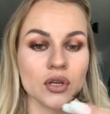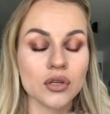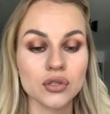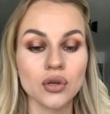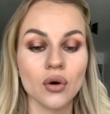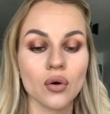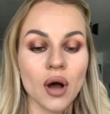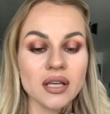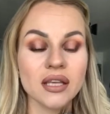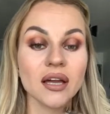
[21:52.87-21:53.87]
So
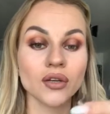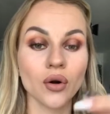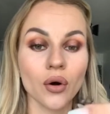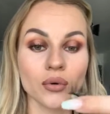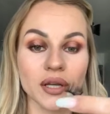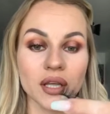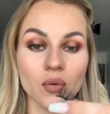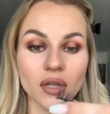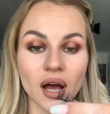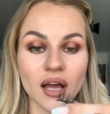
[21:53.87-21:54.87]
as I know already
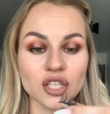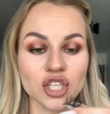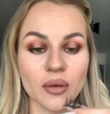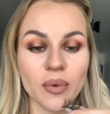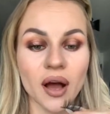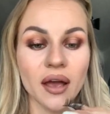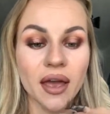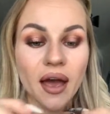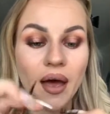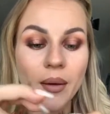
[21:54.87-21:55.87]
what eye shape I
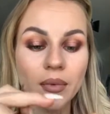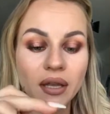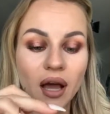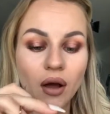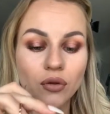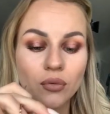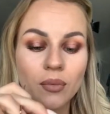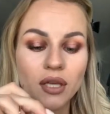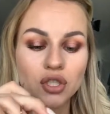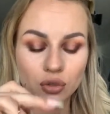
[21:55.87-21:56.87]
am, and how you
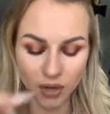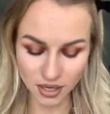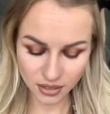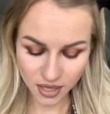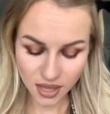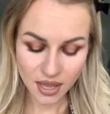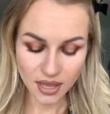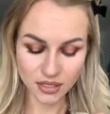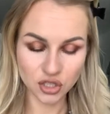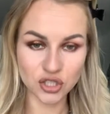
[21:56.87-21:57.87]
measure it
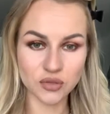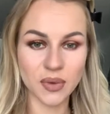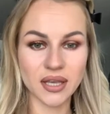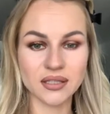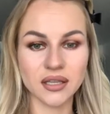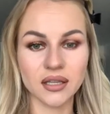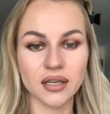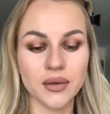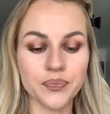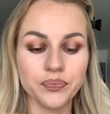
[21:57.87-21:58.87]
is just basically